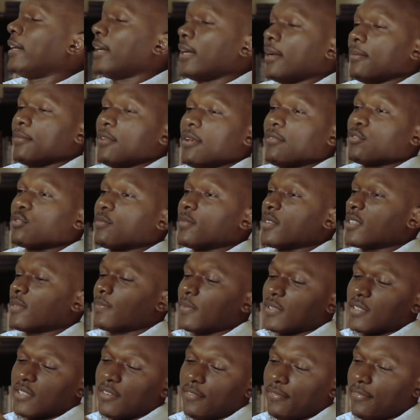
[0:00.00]
You have to be
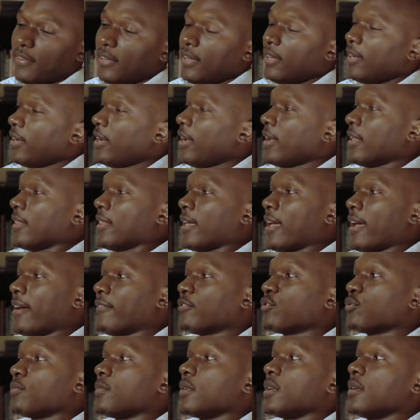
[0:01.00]
specific and they have
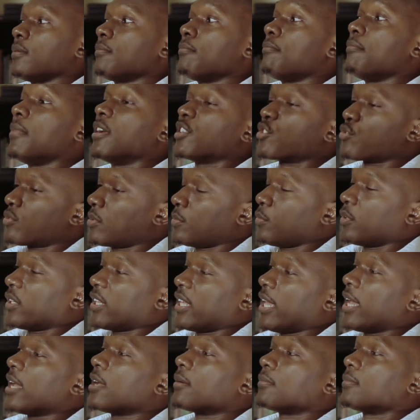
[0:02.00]
to be measurable,
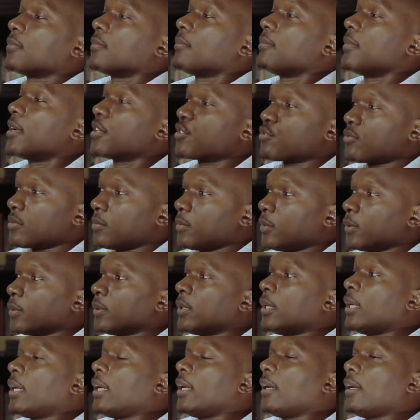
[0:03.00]
the M, measurable.
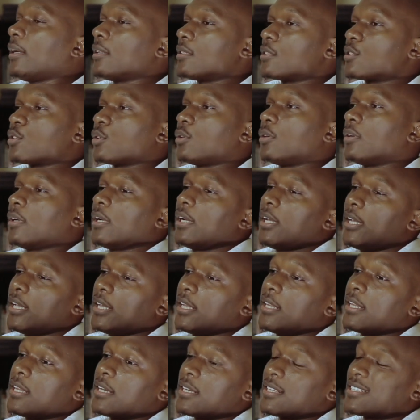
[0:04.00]
And so
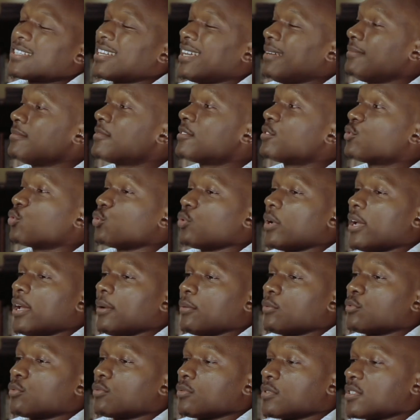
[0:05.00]
in an attempt
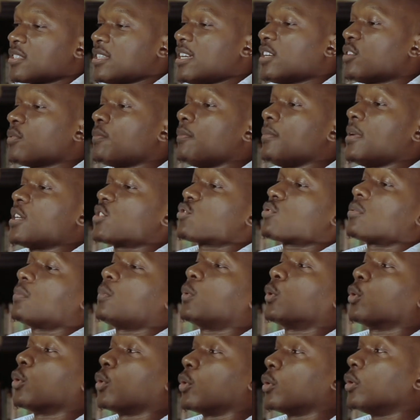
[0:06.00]
to set
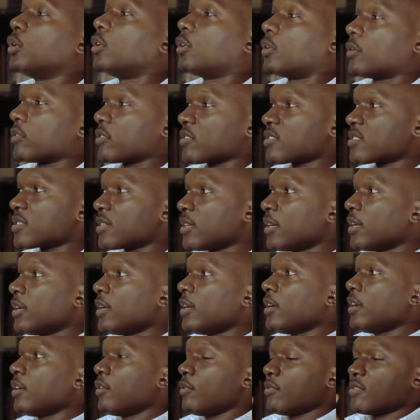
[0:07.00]
measurable goals,
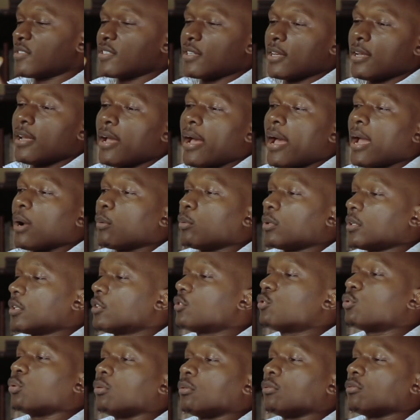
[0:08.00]
you say, I want
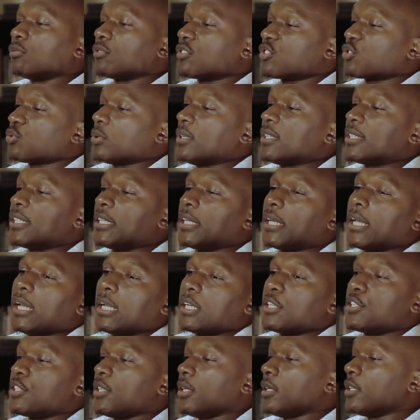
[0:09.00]
to lose 20
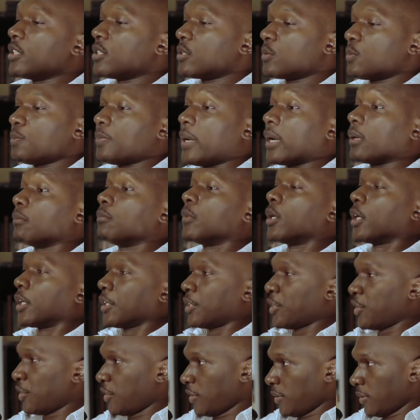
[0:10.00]
kgs by
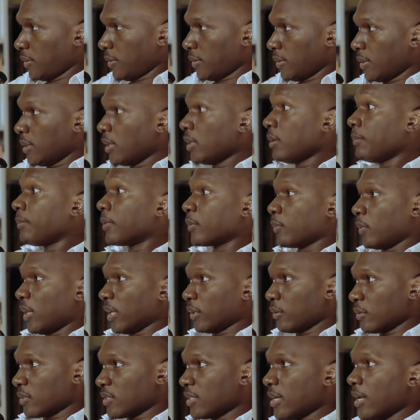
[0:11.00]
March. But like
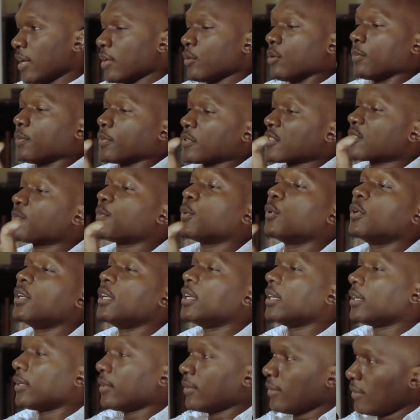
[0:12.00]
you're saying, you're
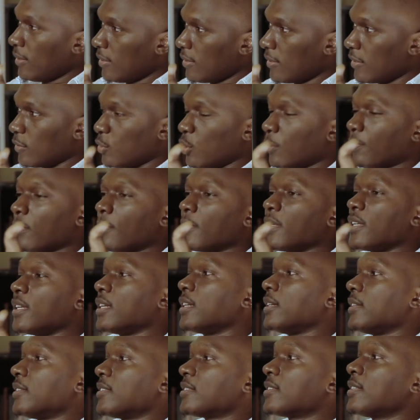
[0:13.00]
postponing the dopamine
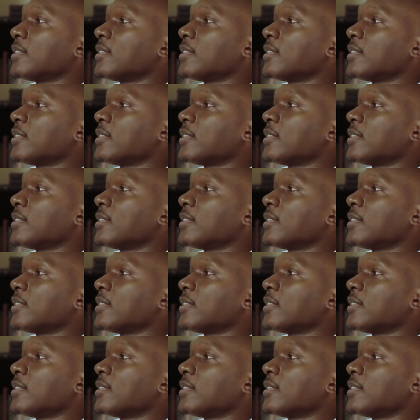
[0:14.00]
hit.